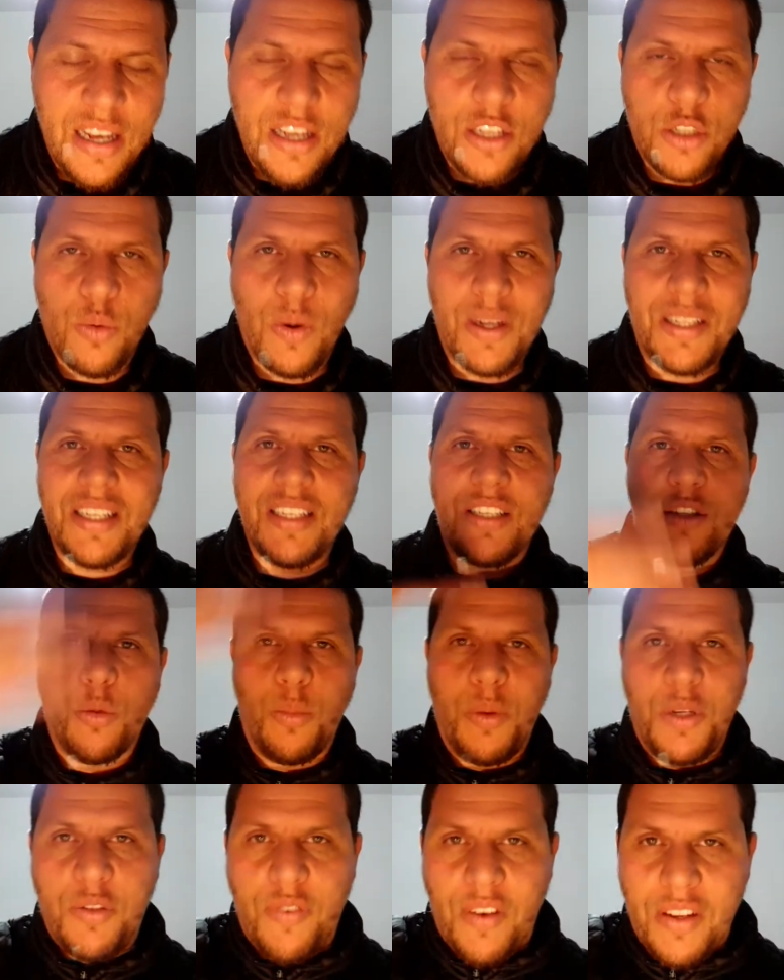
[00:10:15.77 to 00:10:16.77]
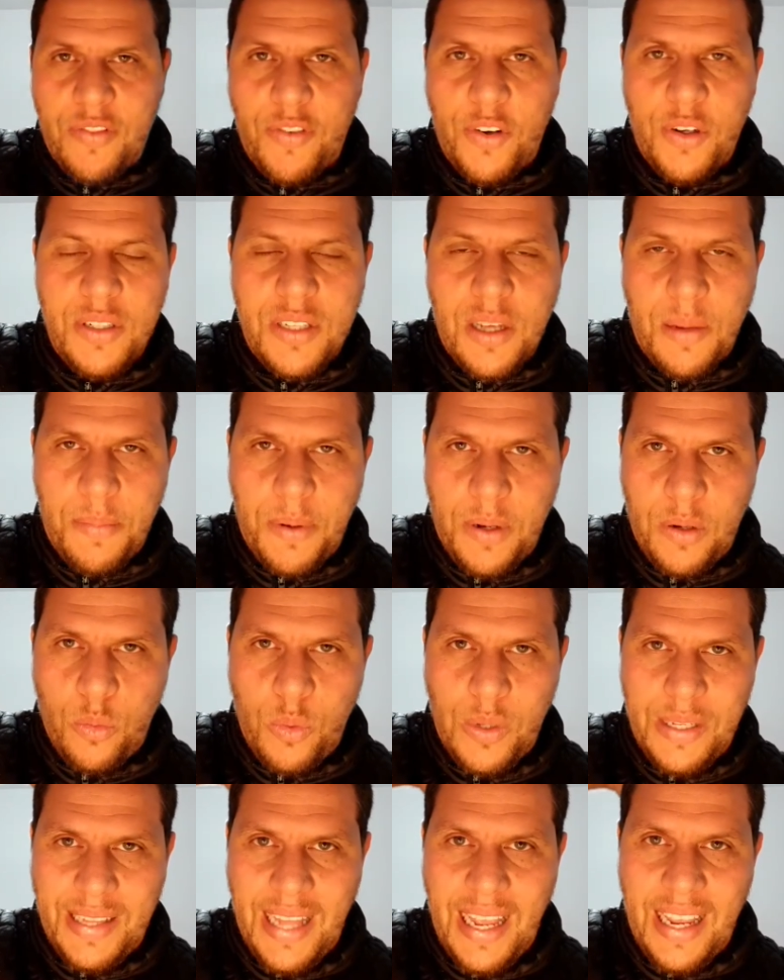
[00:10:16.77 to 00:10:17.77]
What is Tu Bishvat? For example,
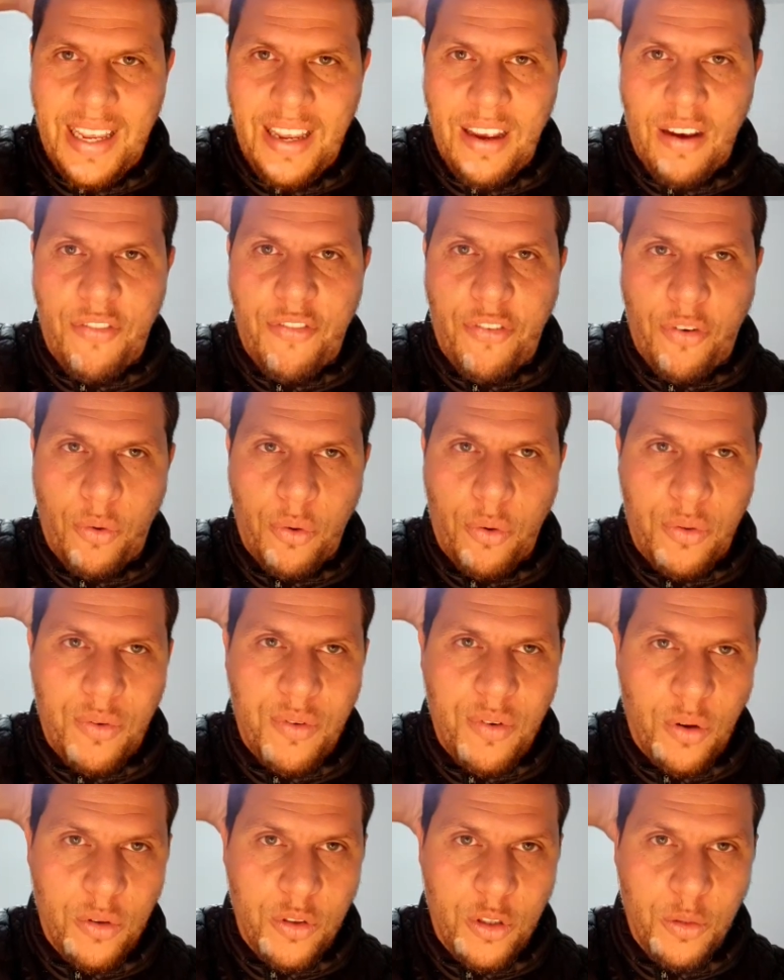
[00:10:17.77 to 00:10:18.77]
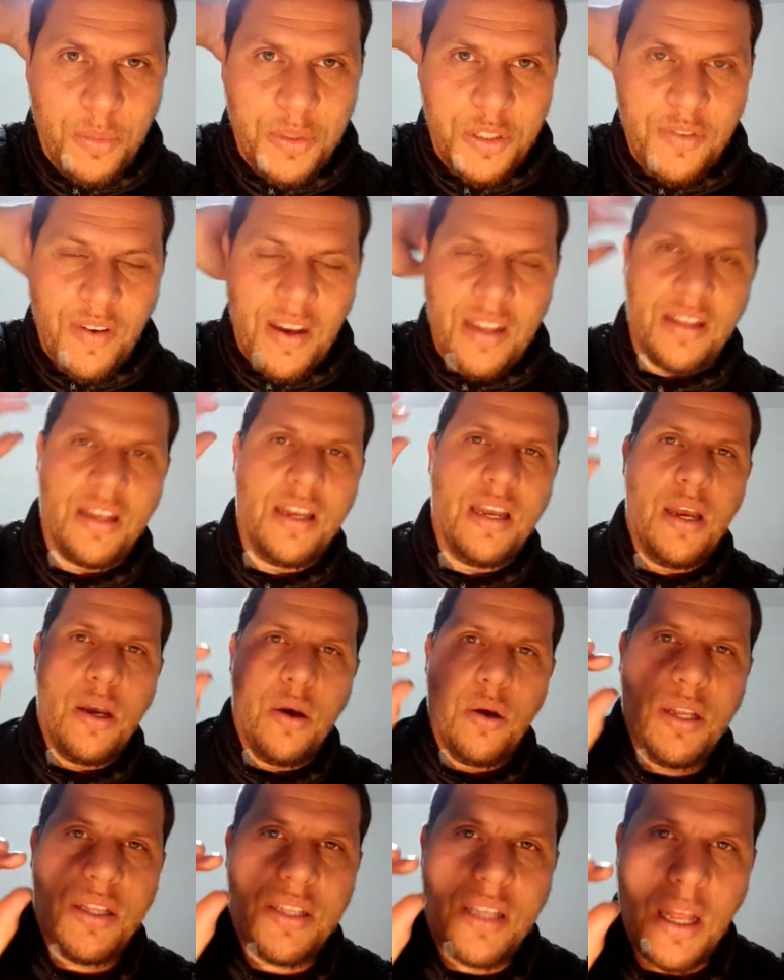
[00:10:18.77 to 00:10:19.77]
we're taking a fruit on Tu Bishvat.
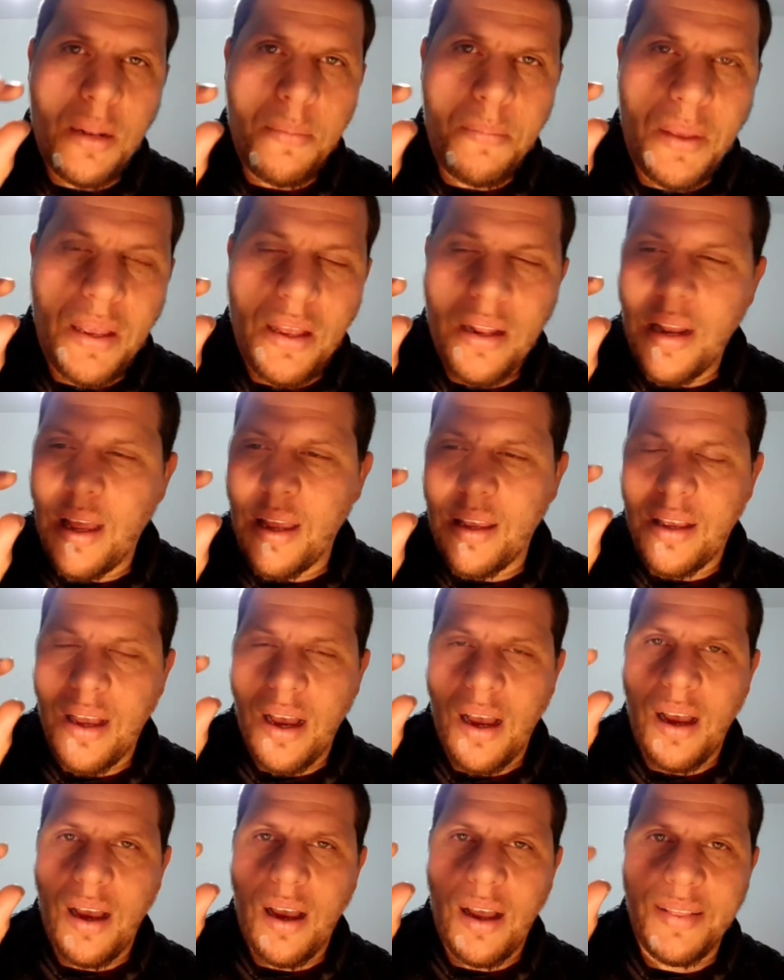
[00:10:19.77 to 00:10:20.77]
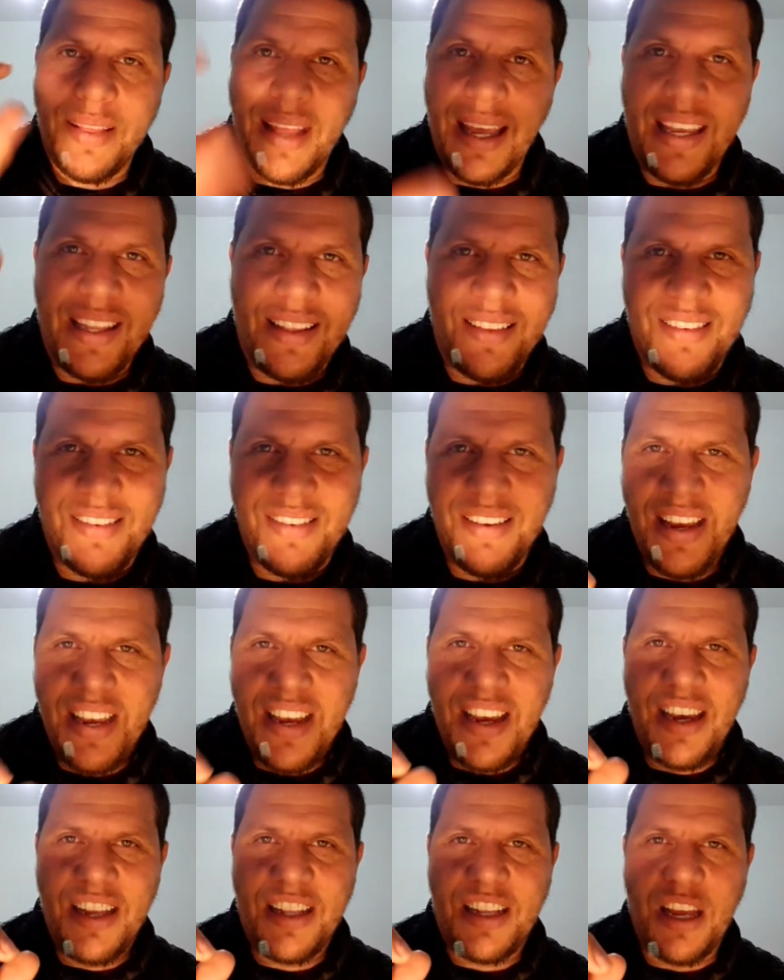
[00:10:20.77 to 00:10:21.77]
It can be like a, a date.
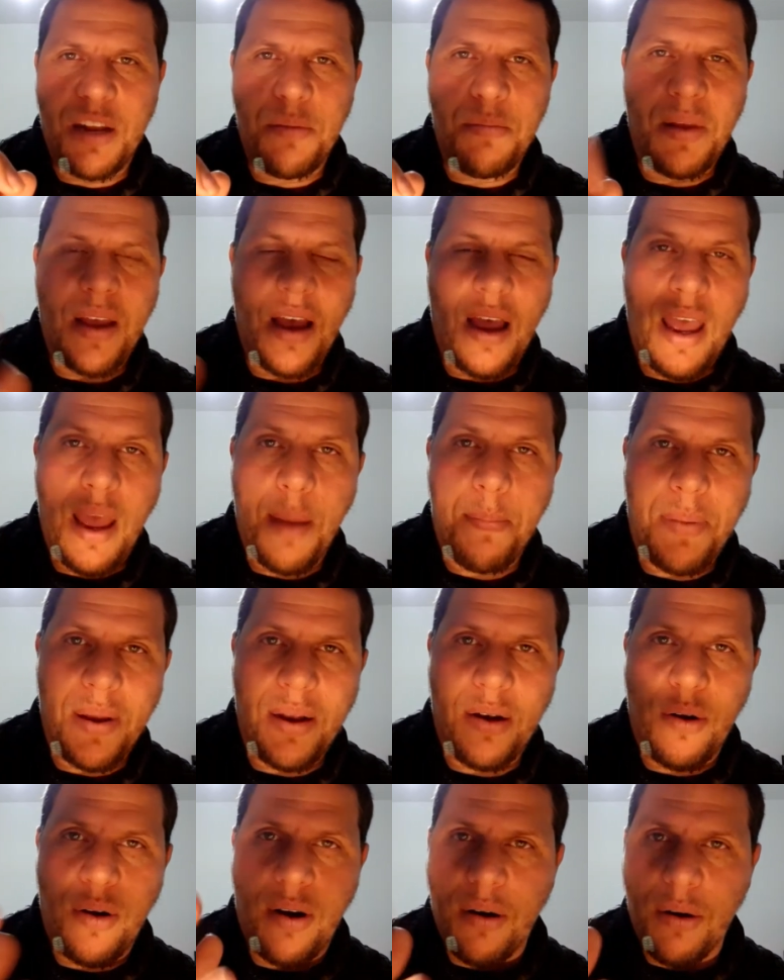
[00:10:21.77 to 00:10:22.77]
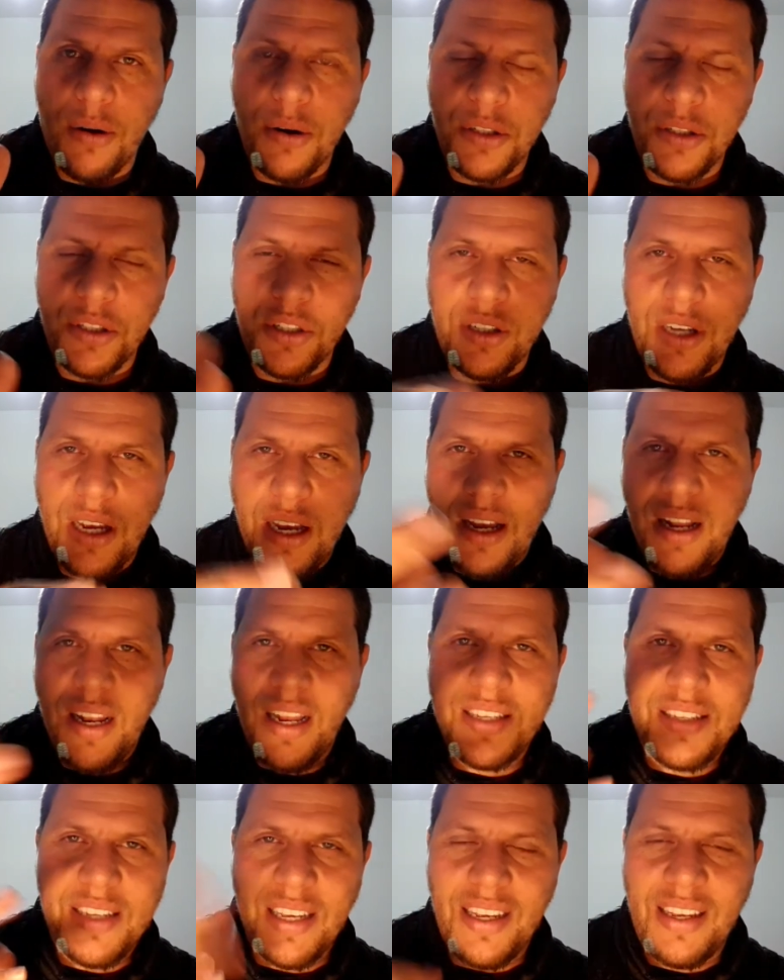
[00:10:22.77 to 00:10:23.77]
It can be an apple or orange.
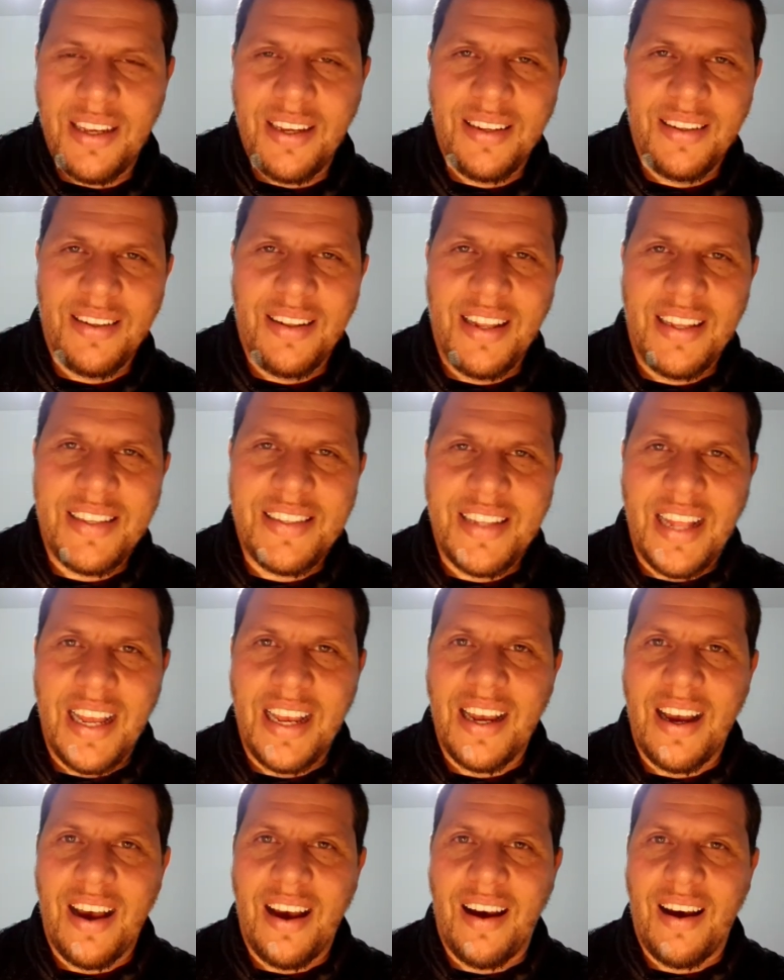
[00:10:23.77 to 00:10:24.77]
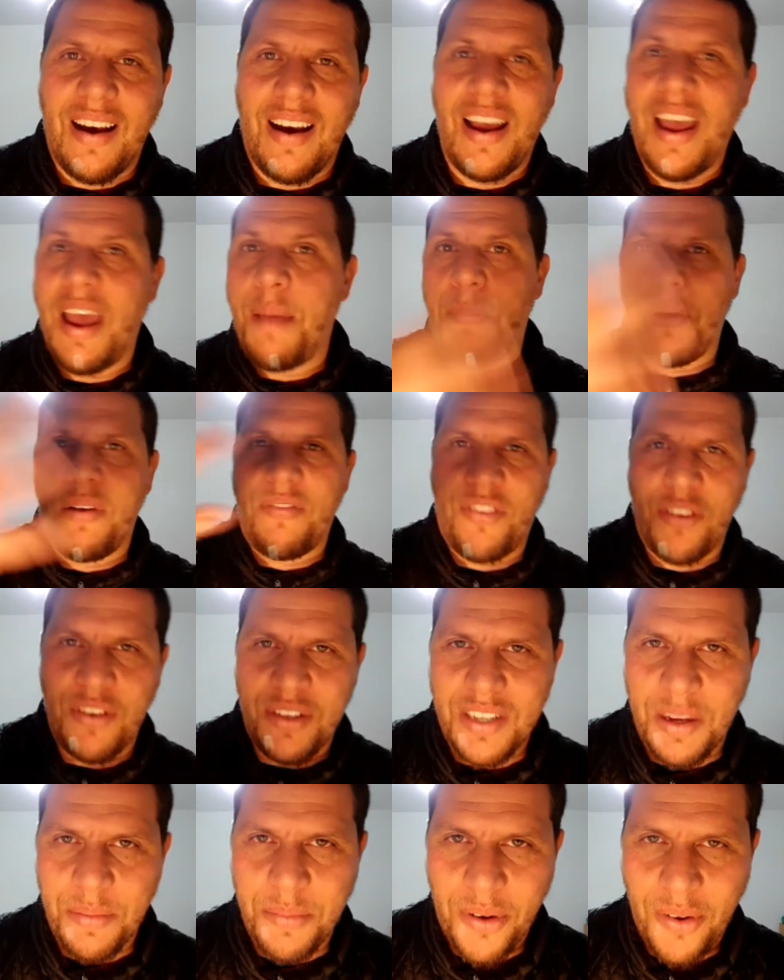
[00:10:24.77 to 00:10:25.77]
Let's say, let's take an apple for
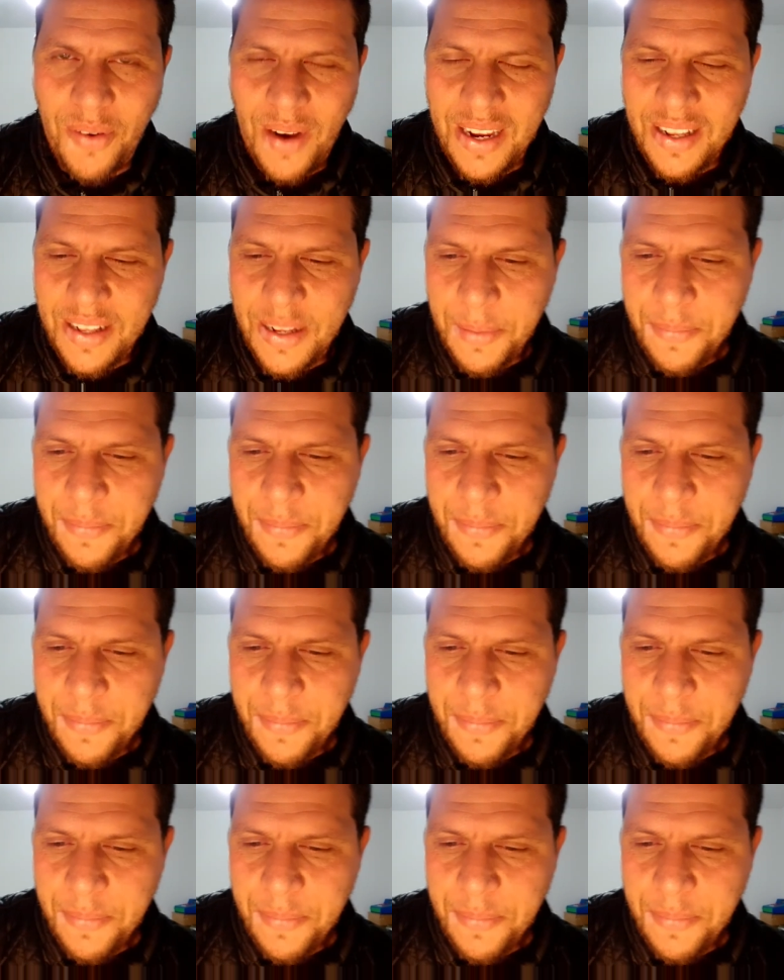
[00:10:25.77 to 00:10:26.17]
example, right?